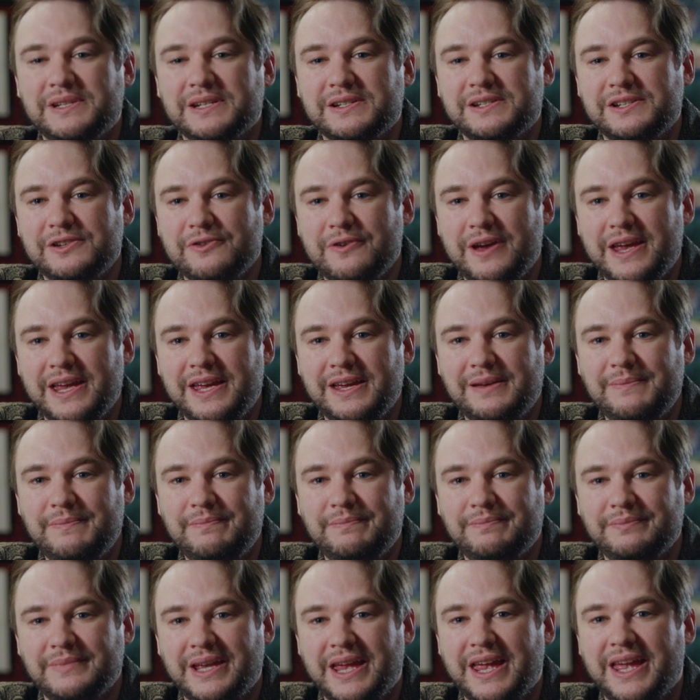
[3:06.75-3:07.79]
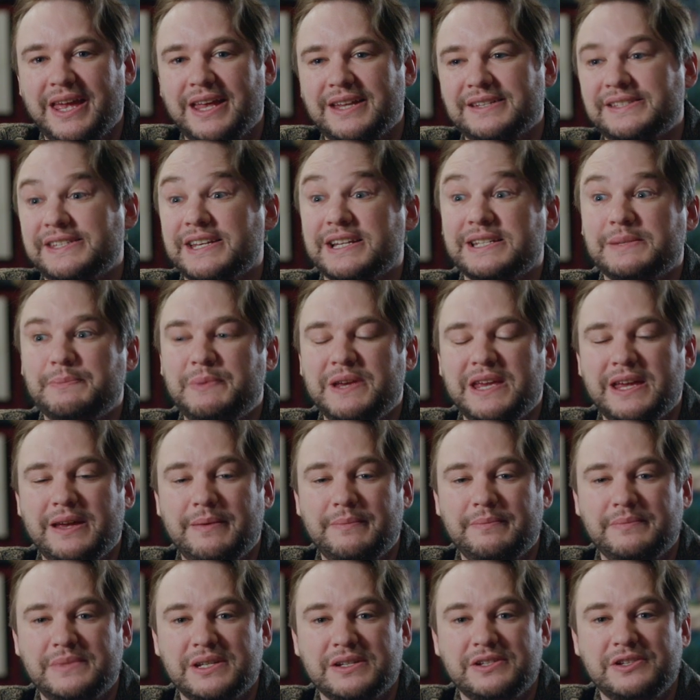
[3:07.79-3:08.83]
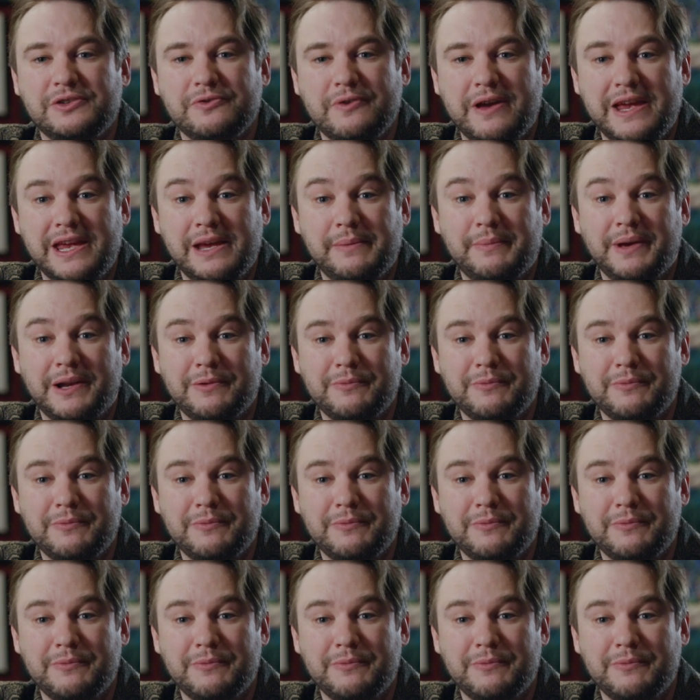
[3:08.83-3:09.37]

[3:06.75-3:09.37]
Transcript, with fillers: to 2 a.m. and 6 p.m. to 2 a.m.